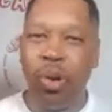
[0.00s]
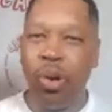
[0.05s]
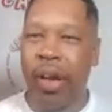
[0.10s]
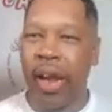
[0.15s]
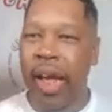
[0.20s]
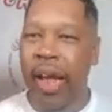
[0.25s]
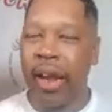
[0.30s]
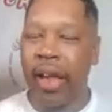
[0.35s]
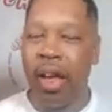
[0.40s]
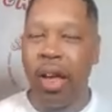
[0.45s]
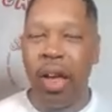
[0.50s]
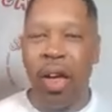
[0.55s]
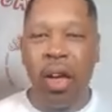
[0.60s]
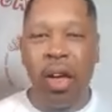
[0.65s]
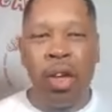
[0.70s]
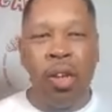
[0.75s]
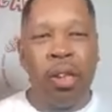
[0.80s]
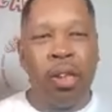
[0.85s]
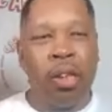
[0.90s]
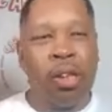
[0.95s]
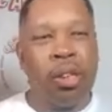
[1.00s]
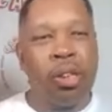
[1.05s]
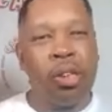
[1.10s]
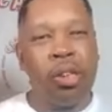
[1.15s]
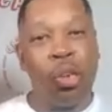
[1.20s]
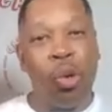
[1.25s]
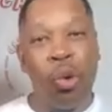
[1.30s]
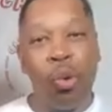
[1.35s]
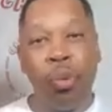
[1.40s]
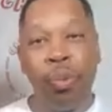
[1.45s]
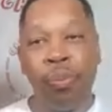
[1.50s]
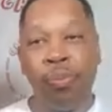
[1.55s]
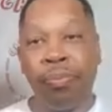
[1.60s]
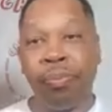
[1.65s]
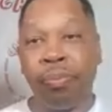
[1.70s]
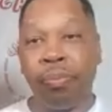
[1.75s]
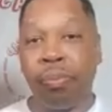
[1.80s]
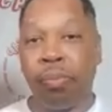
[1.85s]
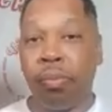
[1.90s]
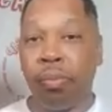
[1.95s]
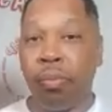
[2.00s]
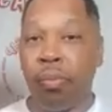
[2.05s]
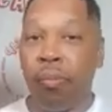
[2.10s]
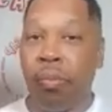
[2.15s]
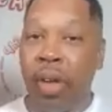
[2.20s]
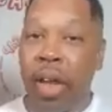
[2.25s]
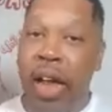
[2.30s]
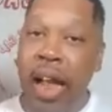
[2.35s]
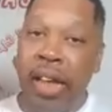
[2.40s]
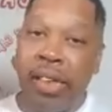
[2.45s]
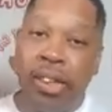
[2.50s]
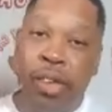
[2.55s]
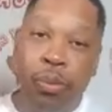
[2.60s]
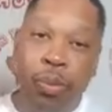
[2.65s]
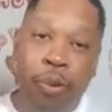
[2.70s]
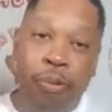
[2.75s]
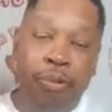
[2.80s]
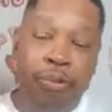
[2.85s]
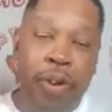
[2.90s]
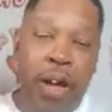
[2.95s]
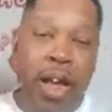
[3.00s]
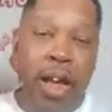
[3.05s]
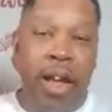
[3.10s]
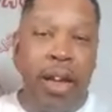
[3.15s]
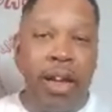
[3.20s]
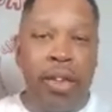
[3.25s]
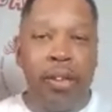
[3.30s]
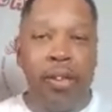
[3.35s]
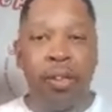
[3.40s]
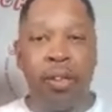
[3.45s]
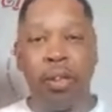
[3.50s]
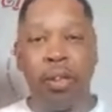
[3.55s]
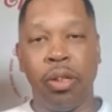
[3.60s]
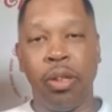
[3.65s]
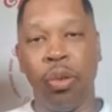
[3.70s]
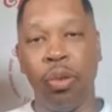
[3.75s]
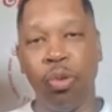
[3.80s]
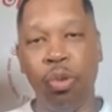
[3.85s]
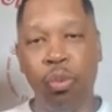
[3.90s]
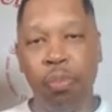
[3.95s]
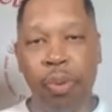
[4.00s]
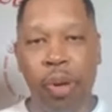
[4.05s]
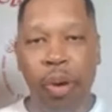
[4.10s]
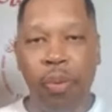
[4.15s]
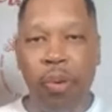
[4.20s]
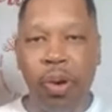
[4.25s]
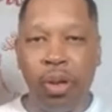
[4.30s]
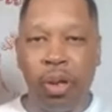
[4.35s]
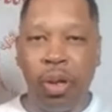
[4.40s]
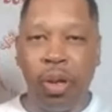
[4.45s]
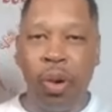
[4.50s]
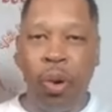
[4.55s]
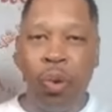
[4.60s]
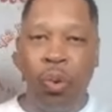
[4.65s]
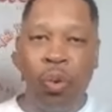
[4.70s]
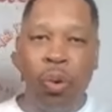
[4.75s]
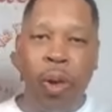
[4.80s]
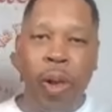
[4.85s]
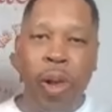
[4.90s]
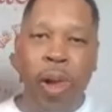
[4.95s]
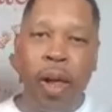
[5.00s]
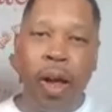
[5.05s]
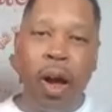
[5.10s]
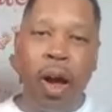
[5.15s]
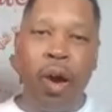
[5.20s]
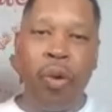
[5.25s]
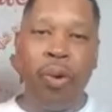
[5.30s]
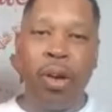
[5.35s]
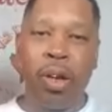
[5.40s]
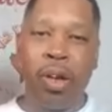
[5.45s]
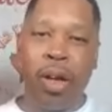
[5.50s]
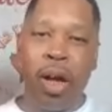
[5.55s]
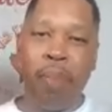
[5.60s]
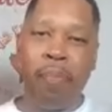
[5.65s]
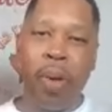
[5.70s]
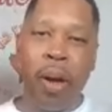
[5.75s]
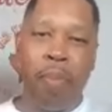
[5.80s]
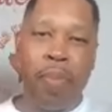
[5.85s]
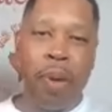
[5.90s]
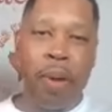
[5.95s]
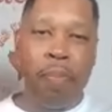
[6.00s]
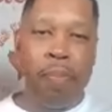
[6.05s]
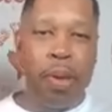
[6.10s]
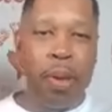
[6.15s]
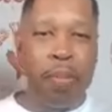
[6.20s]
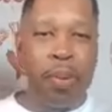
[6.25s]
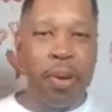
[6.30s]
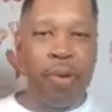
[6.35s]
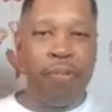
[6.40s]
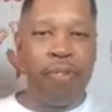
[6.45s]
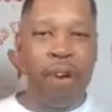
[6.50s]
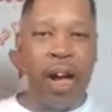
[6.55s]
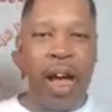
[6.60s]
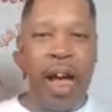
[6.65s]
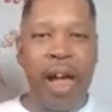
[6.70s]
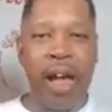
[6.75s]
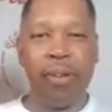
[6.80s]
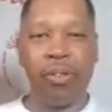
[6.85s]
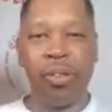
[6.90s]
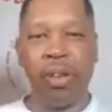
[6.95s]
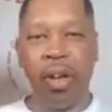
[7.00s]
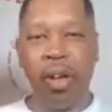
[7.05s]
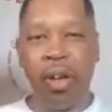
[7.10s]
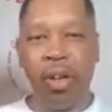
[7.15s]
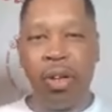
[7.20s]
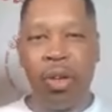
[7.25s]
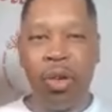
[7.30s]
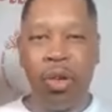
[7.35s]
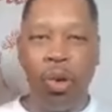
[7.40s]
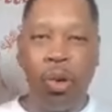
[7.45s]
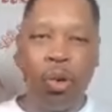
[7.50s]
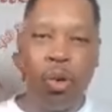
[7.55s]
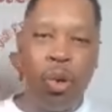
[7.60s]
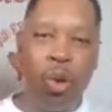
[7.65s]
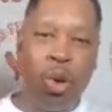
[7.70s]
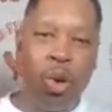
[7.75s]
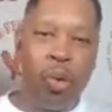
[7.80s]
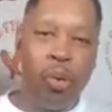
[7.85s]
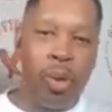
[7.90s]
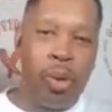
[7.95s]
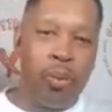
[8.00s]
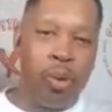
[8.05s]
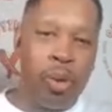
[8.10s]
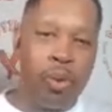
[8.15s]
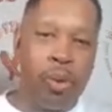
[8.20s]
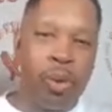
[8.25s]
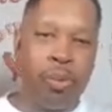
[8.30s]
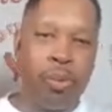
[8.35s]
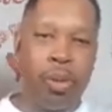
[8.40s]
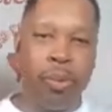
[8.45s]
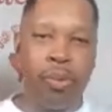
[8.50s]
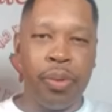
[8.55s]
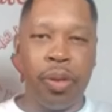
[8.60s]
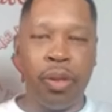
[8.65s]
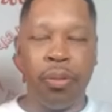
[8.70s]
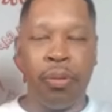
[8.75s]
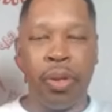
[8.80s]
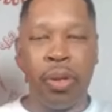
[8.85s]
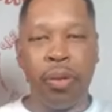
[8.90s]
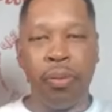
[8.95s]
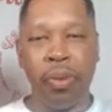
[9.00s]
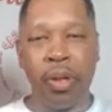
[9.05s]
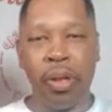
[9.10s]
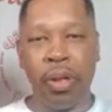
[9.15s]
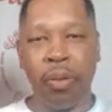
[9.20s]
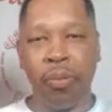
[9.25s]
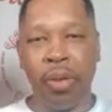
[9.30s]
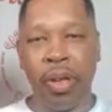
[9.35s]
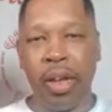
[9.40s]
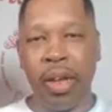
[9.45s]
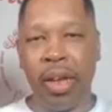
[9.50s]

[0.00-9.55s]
it. So I said, well, fine. You you been wanting to go. I've been peeping the vibes. You know, when the